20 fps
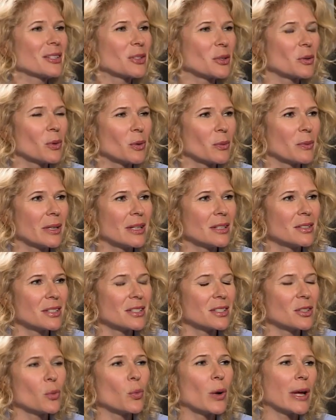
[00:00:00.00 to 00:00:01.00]
so it won't be. It's
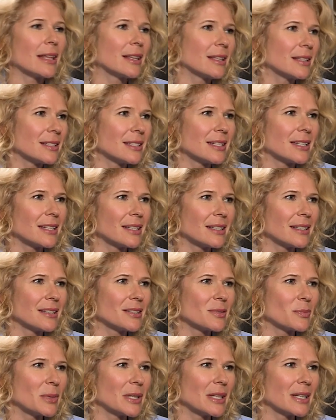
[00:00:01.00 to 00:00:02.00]
just the way that the data
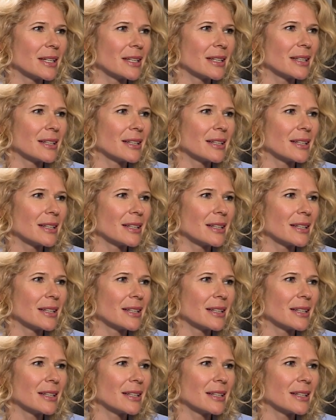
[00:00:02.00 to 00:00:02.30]
is being